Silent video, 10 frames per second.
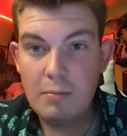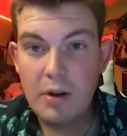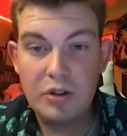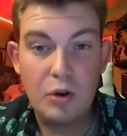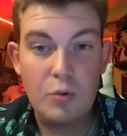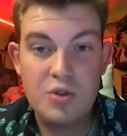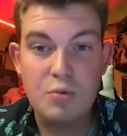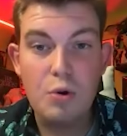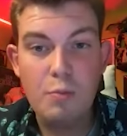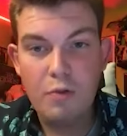but there was
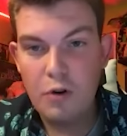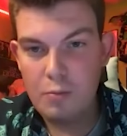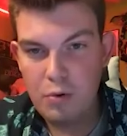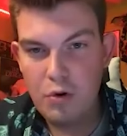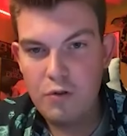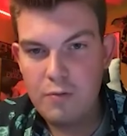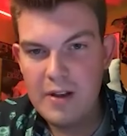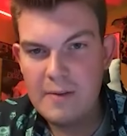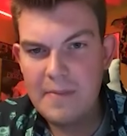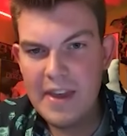room for improvement.